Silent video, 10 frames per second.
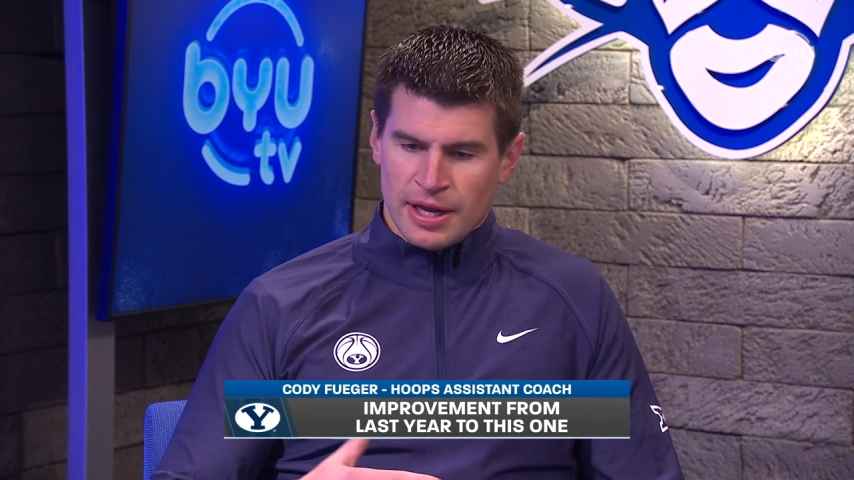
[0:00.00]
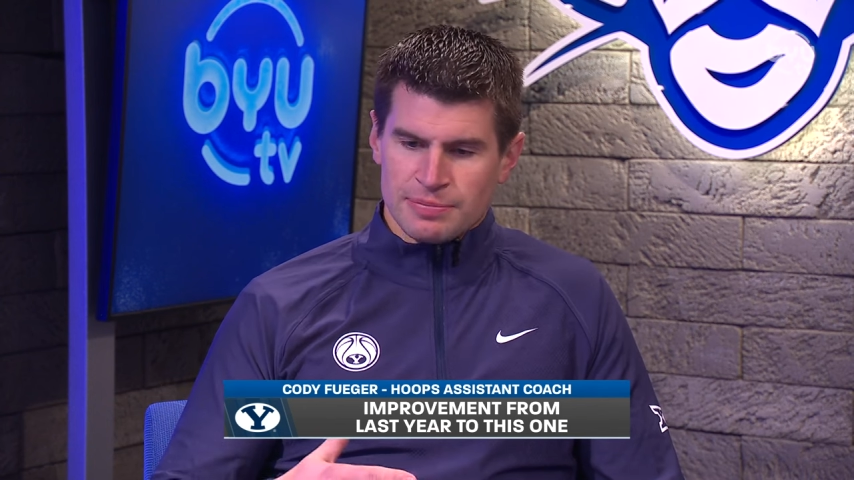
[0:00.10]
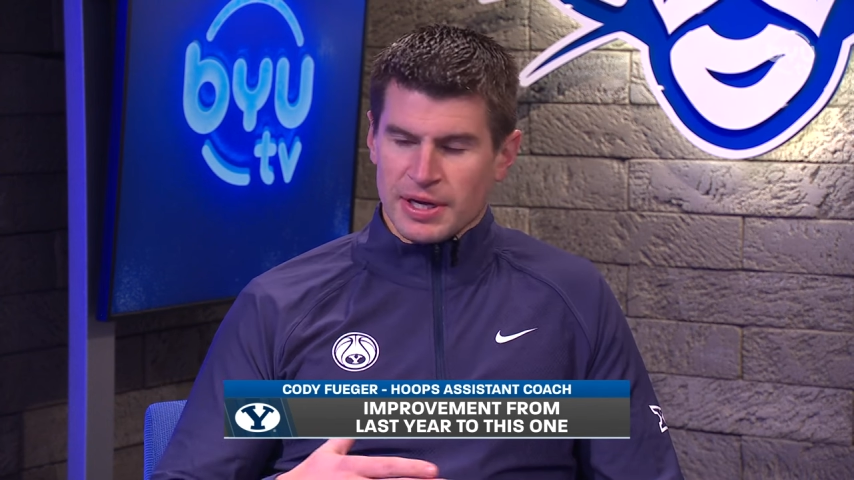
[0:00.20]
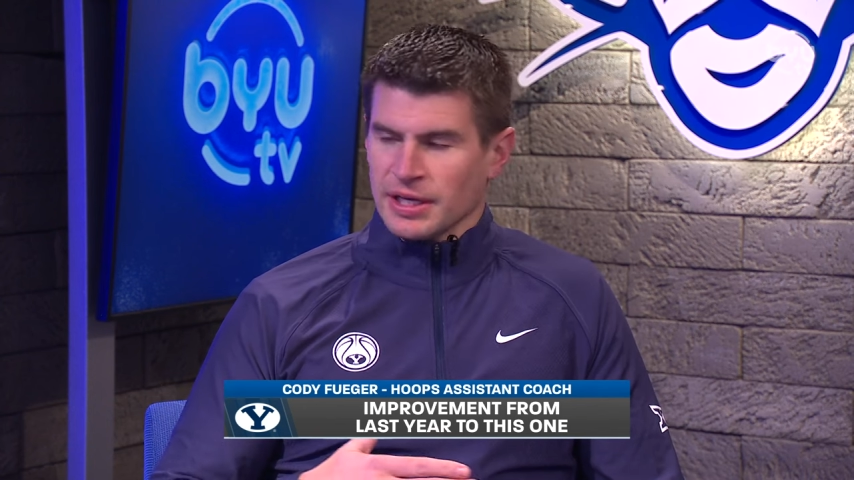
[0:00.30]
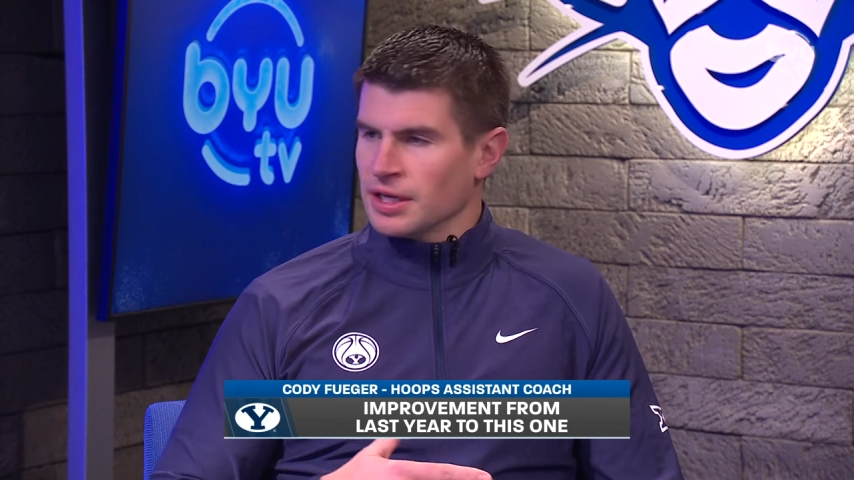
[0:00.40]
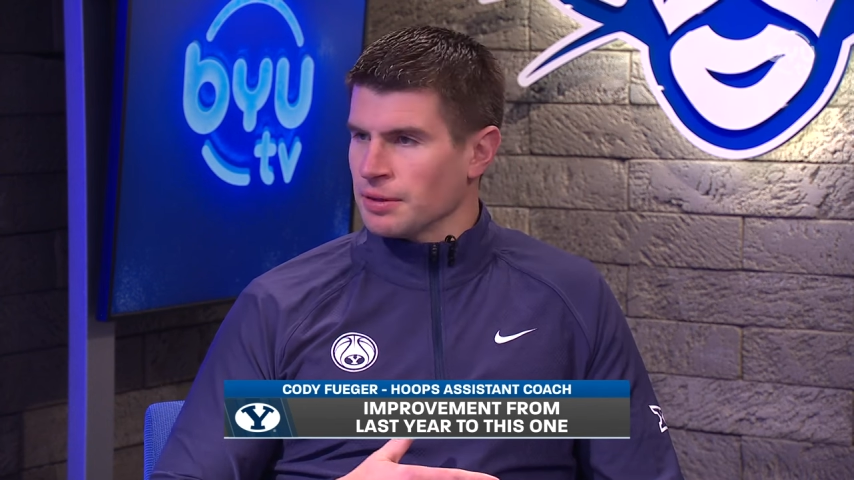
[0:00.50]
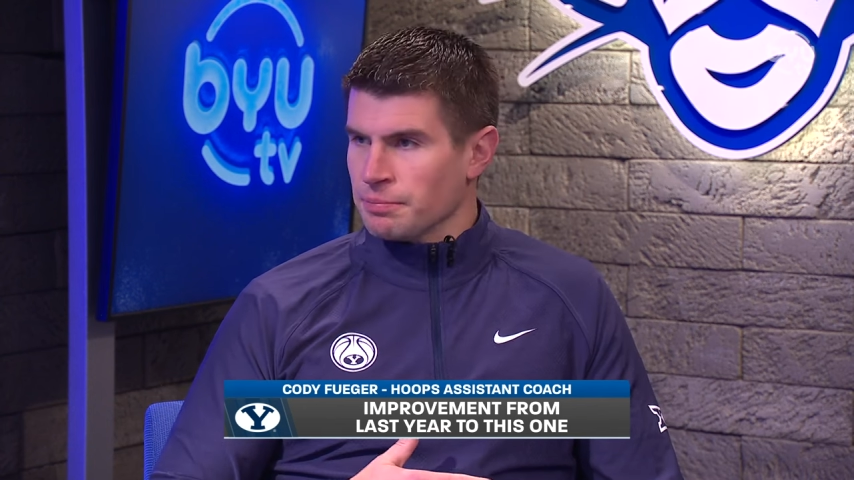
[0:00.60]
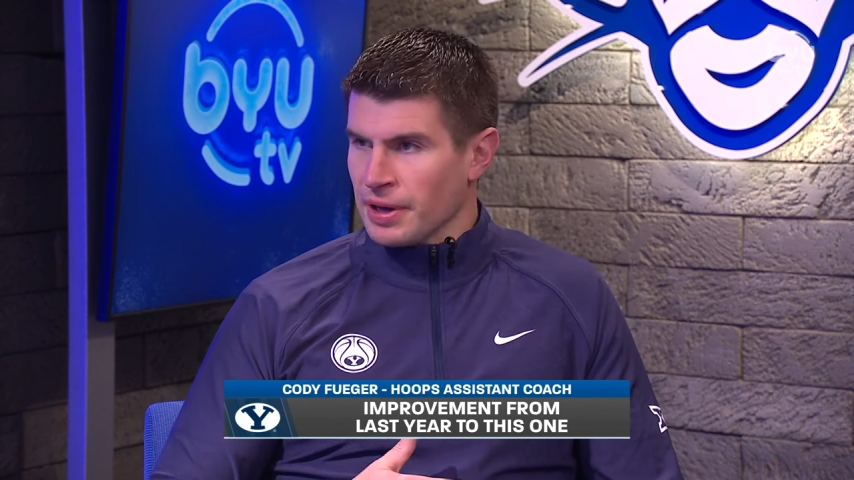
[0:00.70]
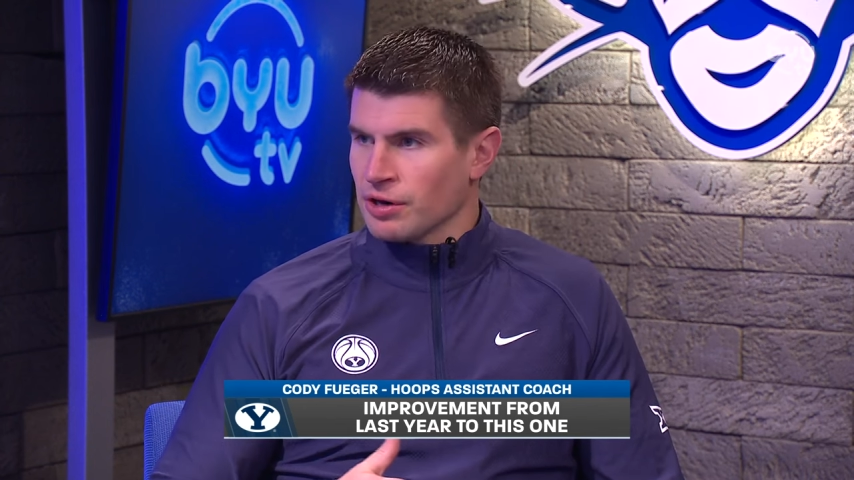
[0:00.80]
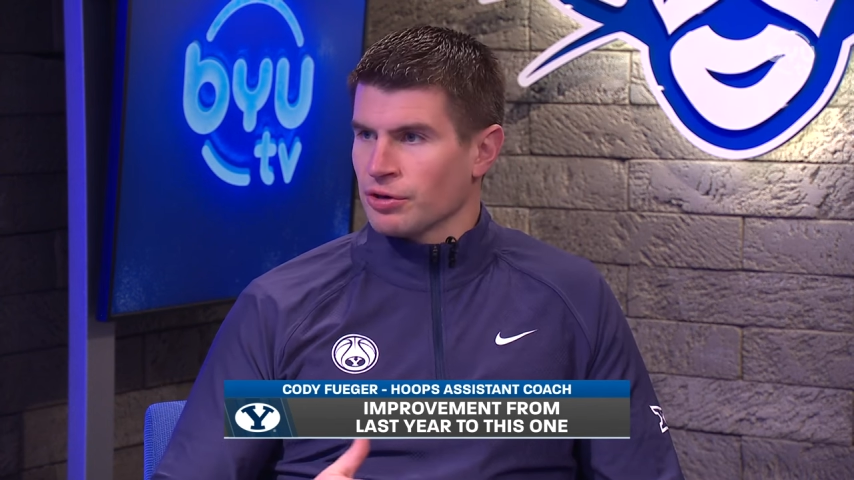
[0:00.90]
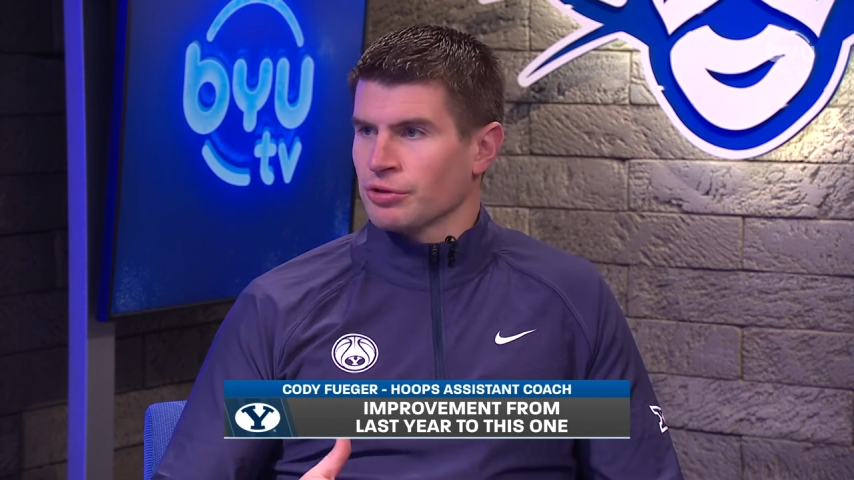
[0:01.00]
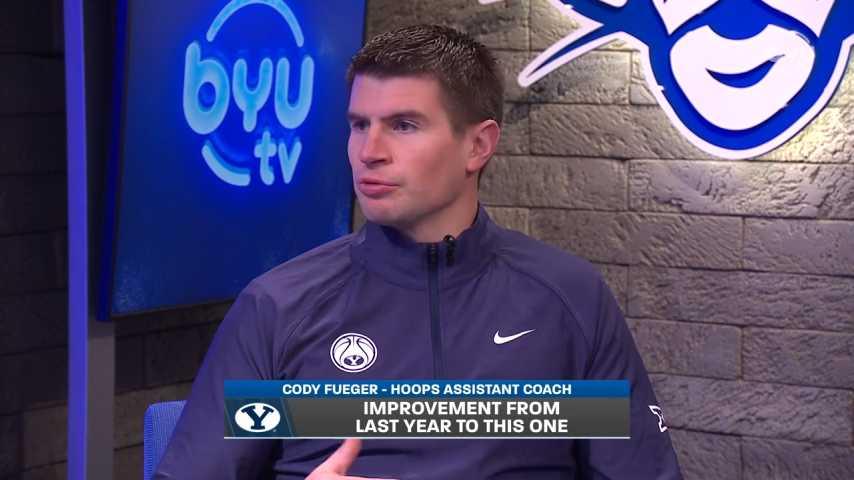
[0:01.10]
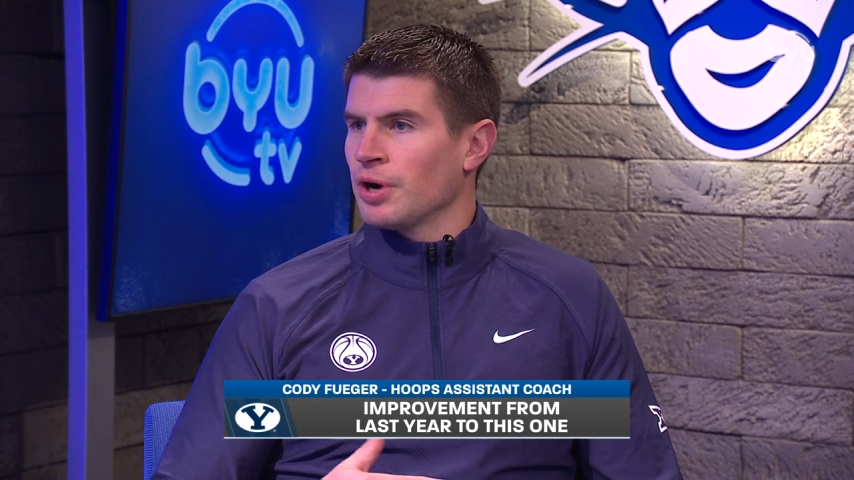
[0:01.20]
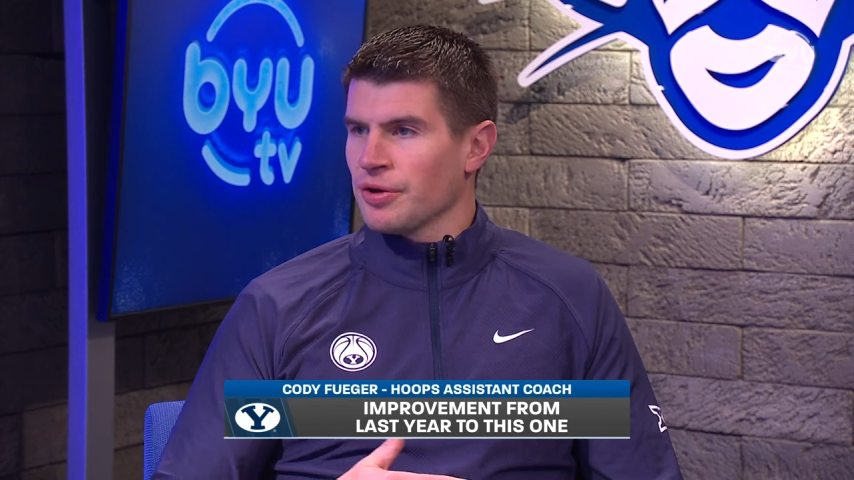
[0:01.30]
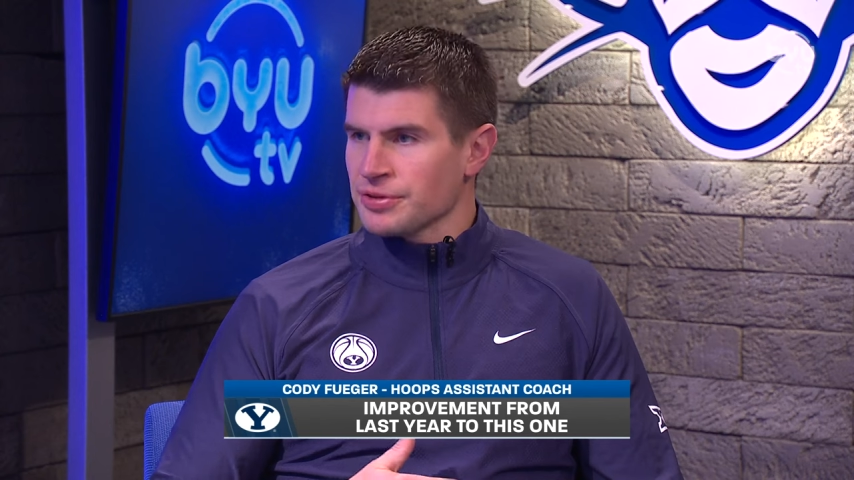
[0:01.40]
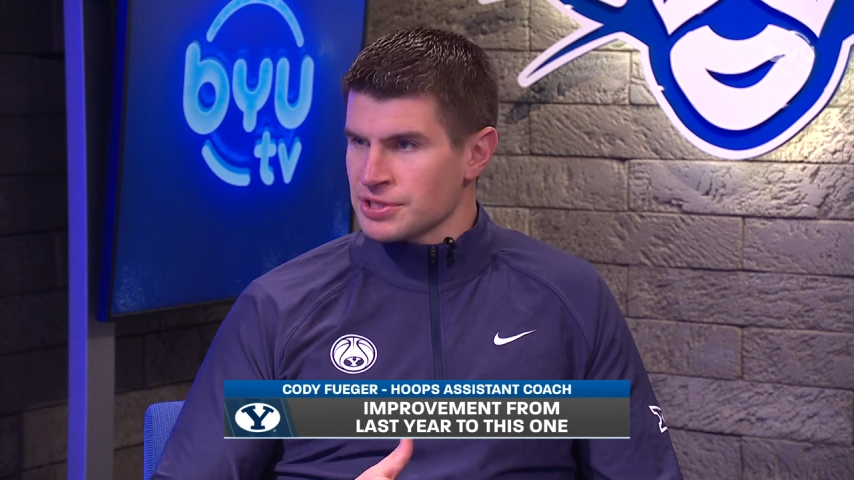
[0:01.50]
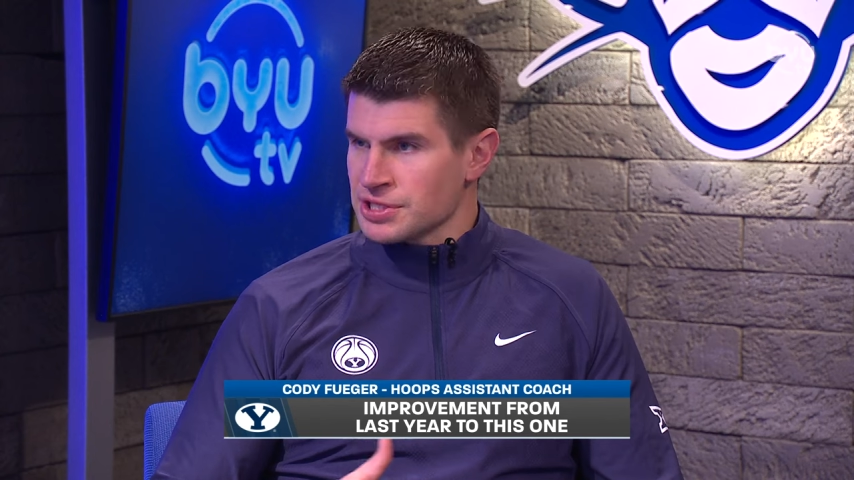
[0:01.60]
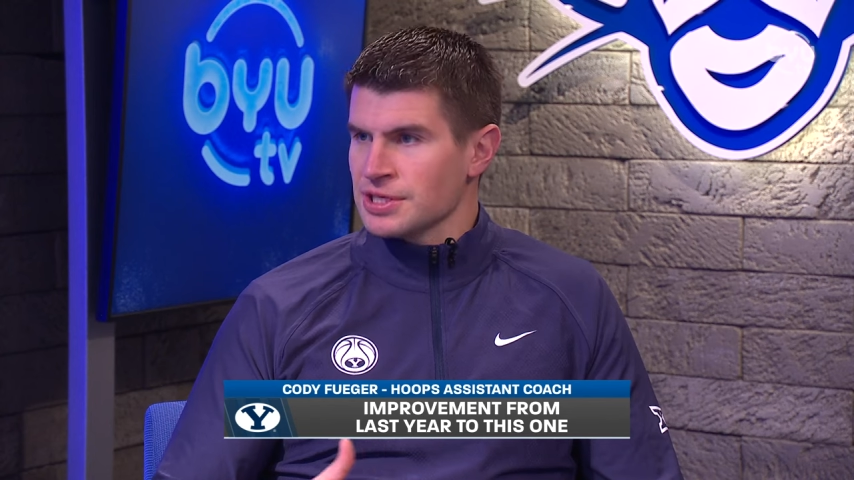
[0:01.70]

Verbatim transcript: kept on getting better throughout the